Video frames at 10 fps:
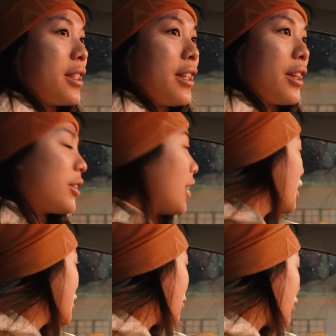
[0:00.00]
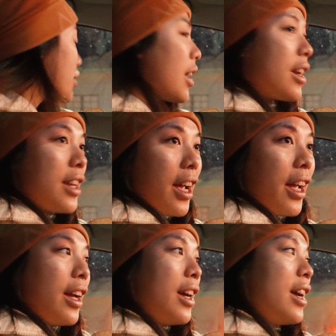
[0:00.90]
another class for
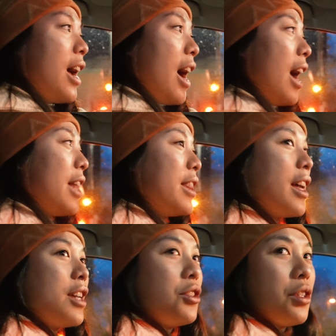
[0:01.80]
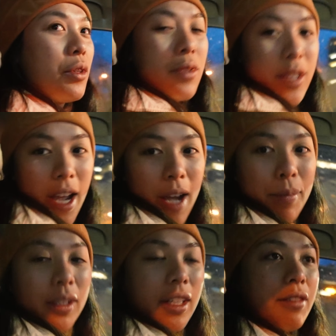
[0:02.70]
Sunday and then Tuesday, I
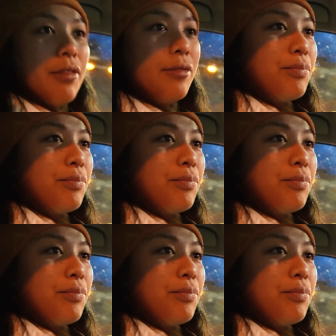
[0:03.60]
believe.